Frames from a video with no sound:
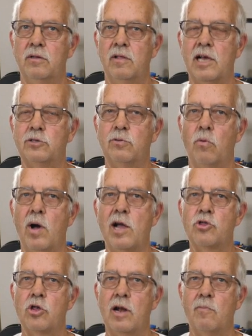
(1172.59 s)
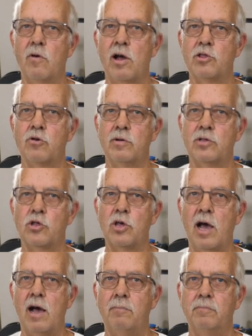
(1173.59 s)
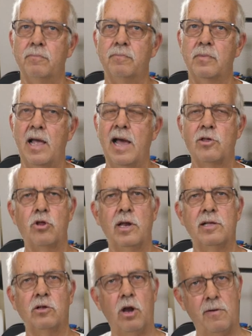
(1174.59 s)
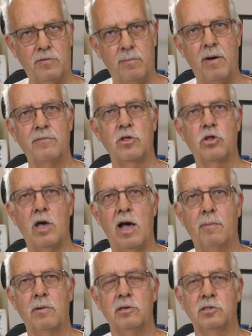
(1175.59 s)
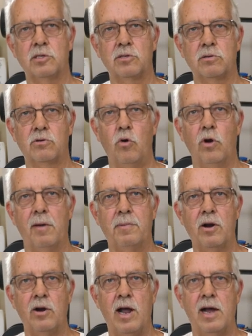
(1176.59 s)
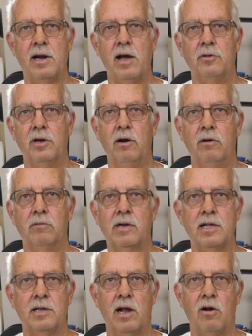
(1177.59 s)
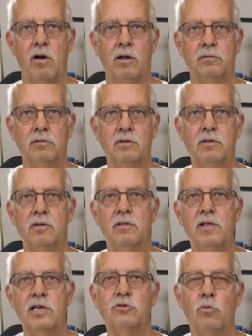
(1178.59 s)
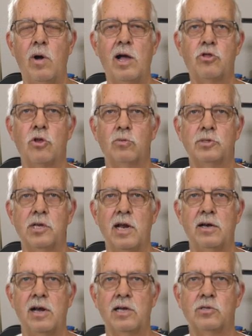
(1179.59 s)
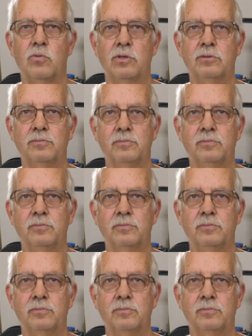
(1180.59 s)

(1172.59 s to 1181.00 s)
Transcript: Thanks for watching. I'm Roger in the shop. Actually, in the loft above the shop, because it's cool up here and hot down there. Got the air on. Thanks for watching. We'll see you on the next one.